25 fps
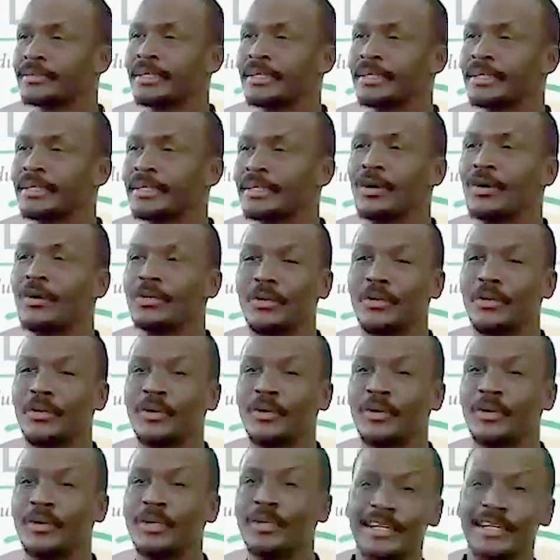They got all
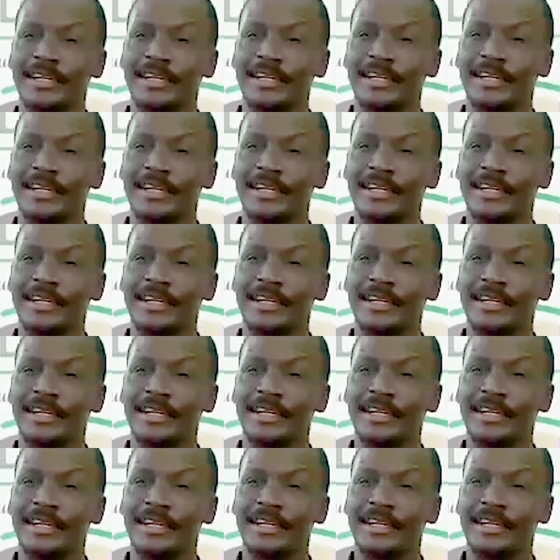the land in Karen. The
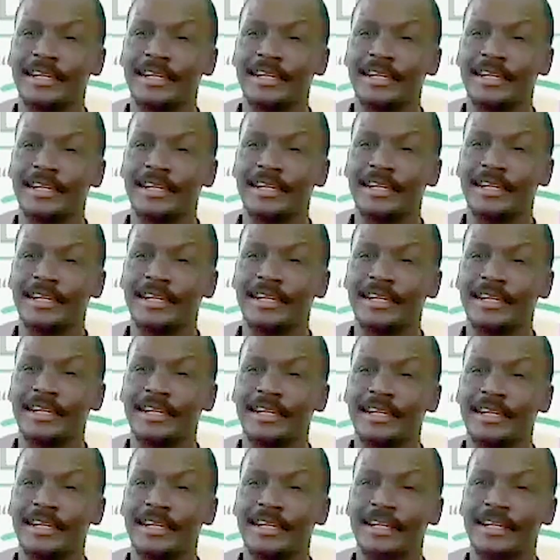Catholic Church owns nearly the
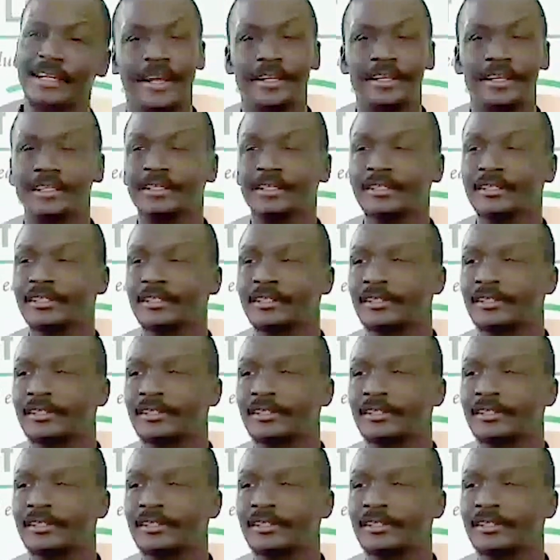entire Karen.